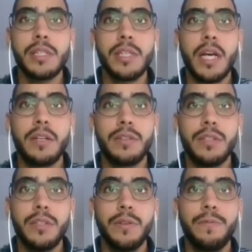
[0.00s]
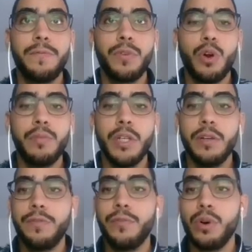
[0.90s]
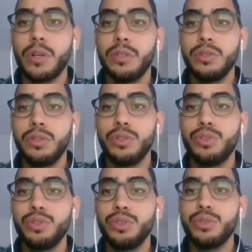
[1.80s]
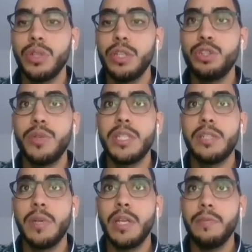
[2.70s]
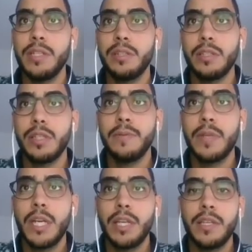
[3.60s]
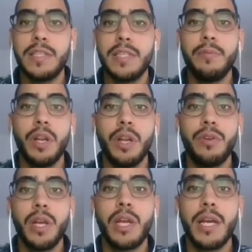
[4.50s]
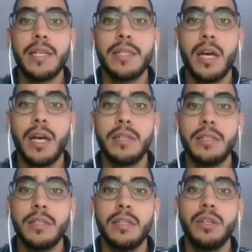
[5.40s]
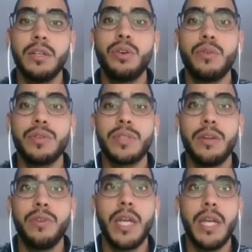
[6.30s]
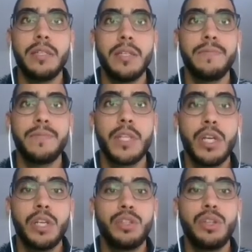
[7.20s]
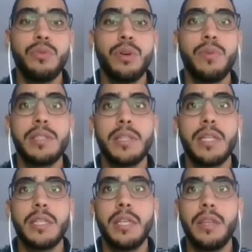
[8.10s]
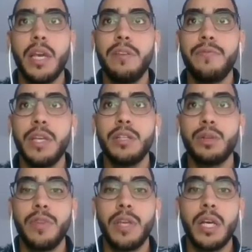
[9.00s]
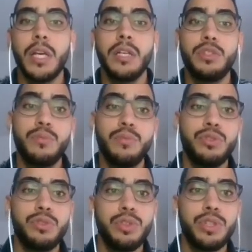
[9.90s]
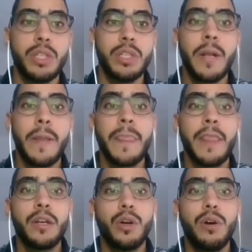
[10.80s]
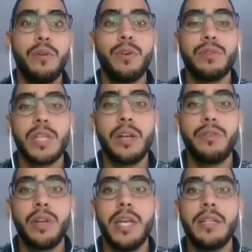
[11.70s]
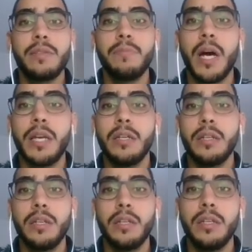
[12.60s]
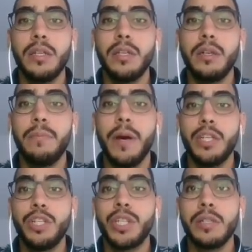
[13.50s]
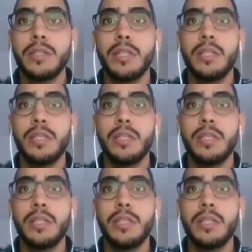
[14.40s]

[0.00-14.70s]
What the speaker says: are from 4 to 20 millimeters, the same granular class as coarse aggregate. So we will study the effect of the substitution of coarse aggregate by shells